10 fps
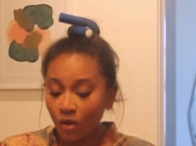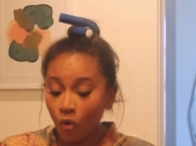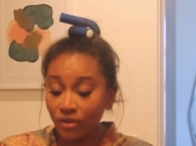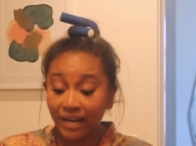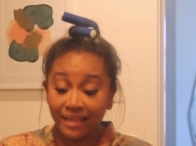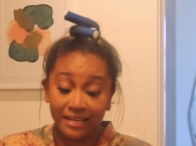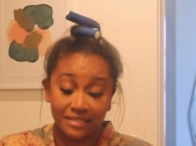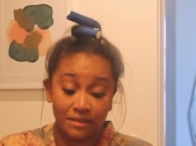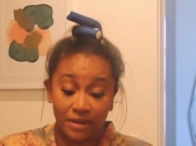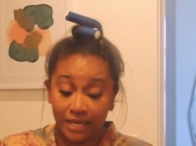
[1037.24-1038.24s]
or that I think
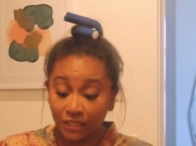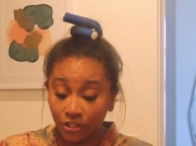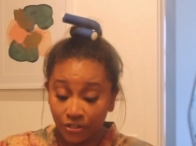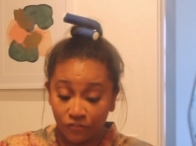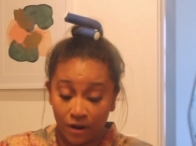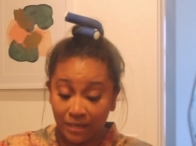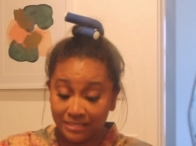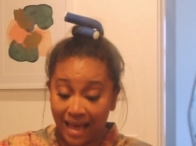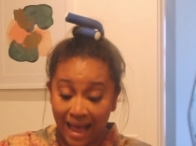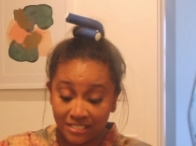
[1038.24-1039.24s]
somebody can learn from,
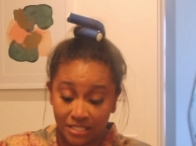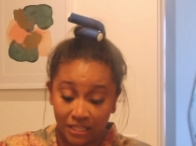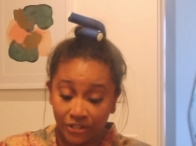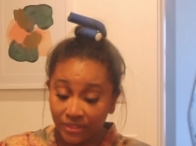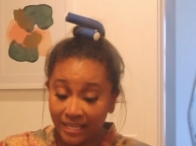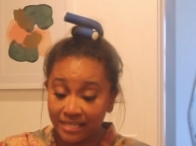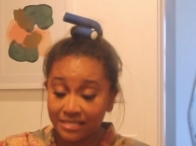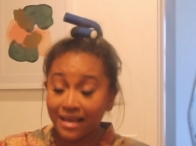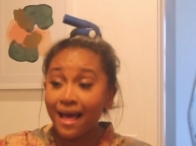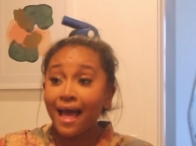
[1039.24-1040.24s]
because I just learned
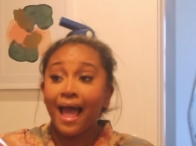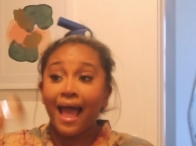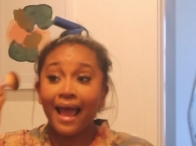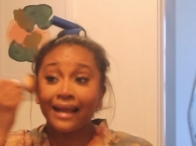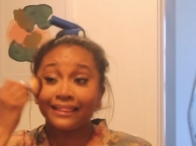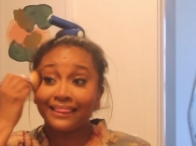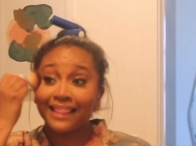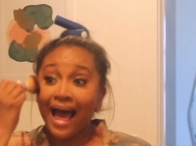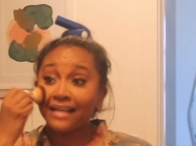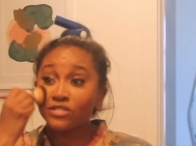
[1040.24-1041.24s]
this. And
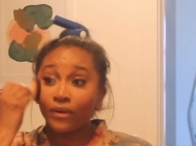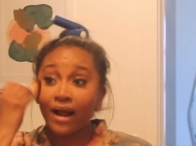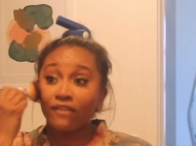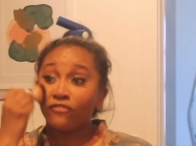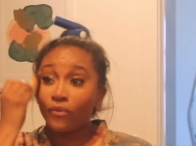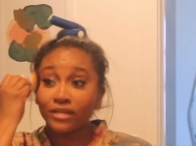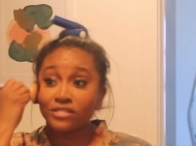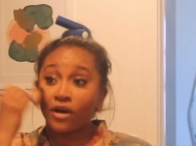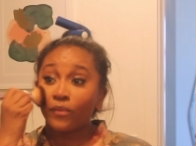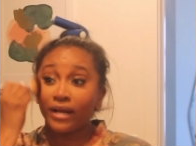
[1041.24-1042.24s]
that's what I focus
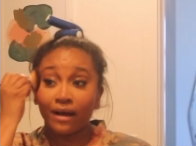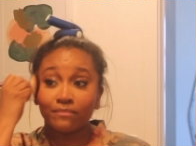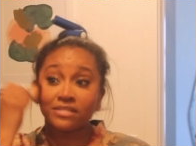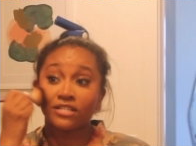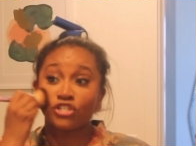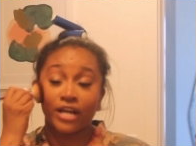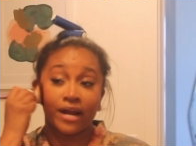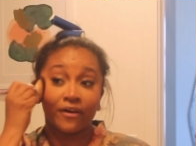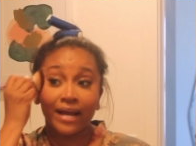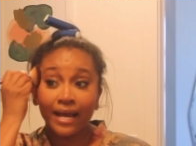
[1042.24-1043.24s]
on when it comes to
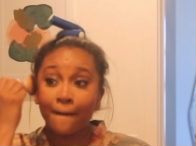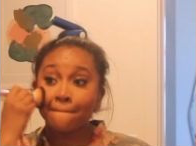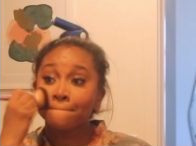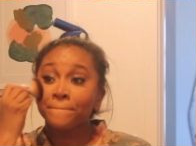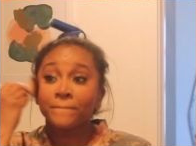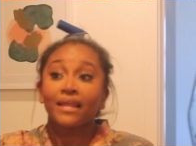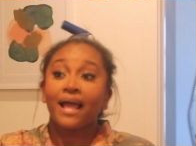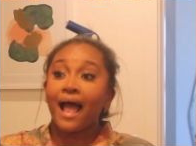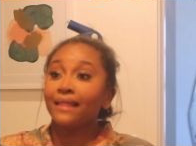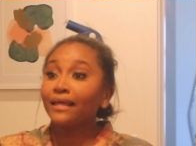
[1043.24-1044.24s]
sharing.
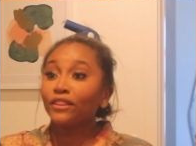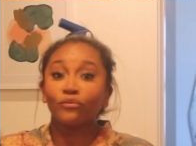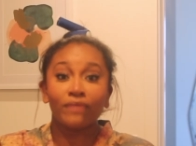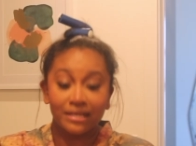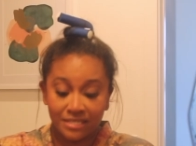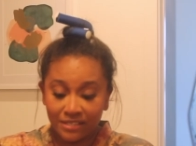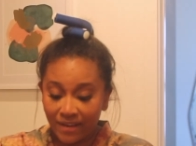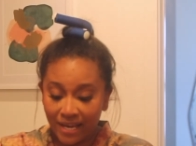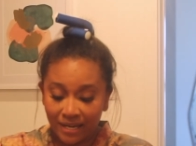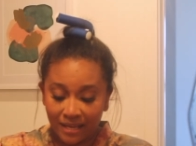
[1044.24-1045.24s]
And then the rest of
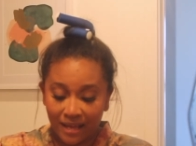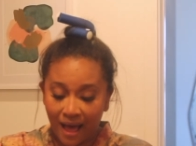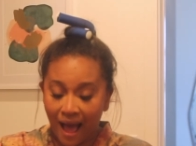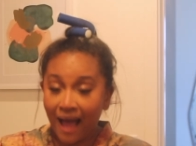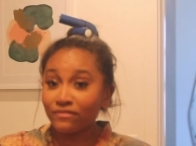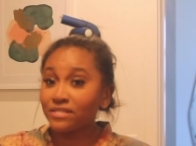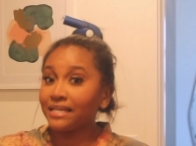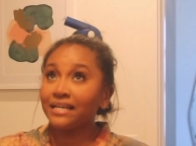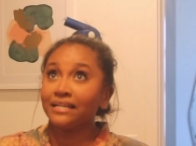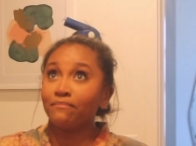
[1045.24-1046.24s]
it, I've
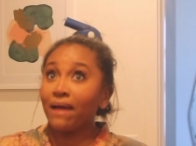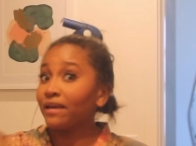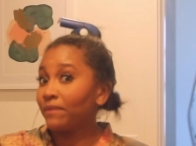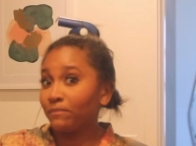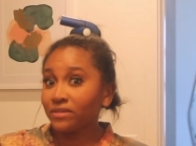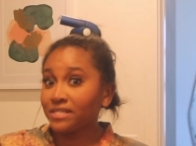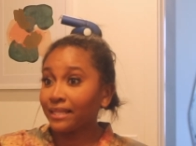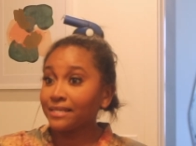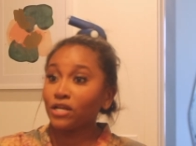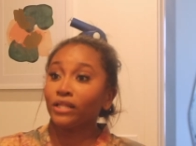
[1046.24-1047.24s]
seen many people say
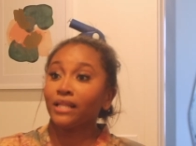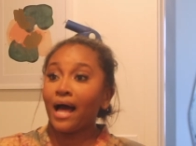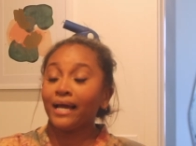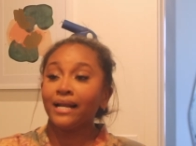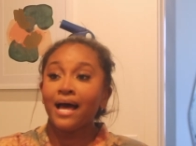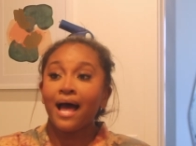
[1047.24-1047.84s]
this online,